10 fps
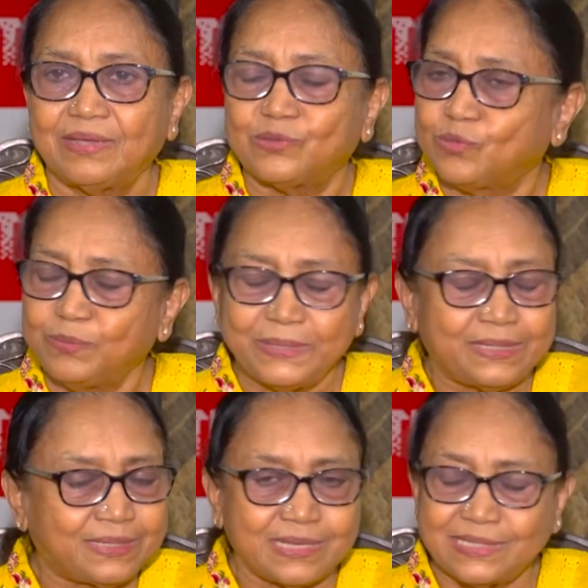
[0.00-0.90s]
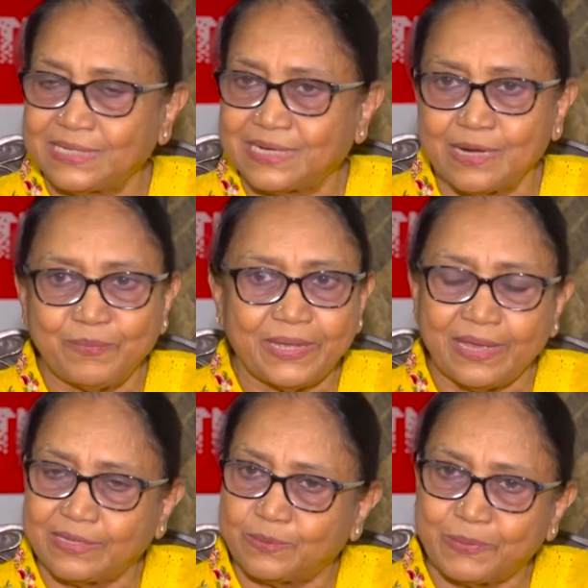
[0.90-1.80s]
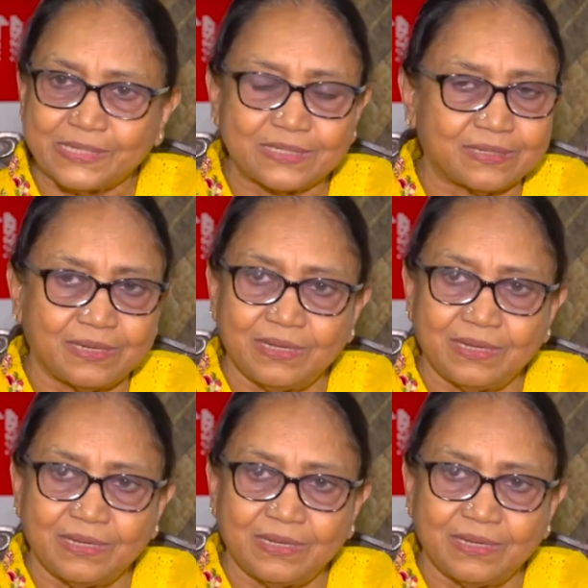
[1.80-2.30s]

So many things it can be expressed